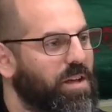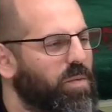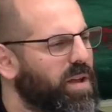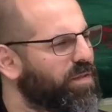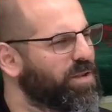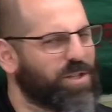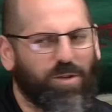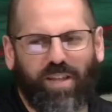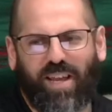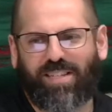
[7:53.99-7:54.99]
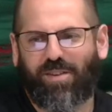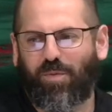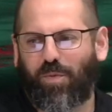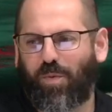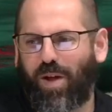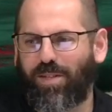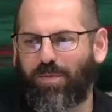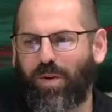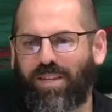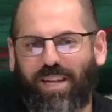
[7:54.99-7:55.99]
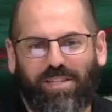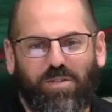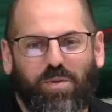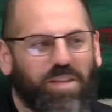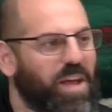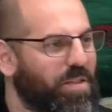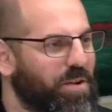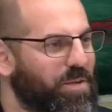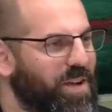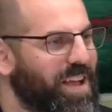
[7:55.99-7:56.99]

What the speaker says: When I first heard that, I said, what's one got to do with the other, right?